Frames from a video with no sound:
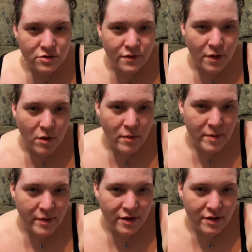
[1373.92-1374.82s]
So if I
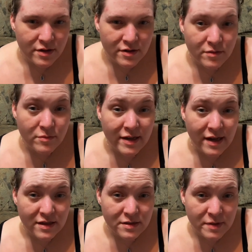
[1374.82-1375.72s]
want
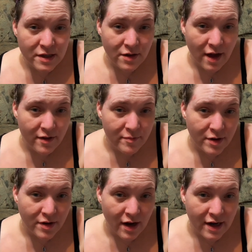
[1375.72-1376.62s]
my SP to have
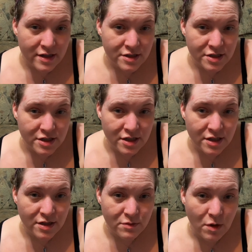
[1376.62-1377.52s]
better
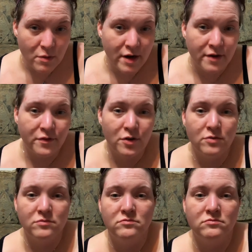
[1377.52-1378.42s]
hygiene, what would I
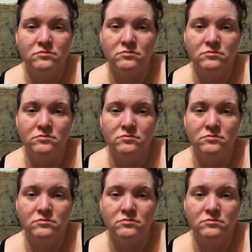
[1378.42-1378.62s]
affirm?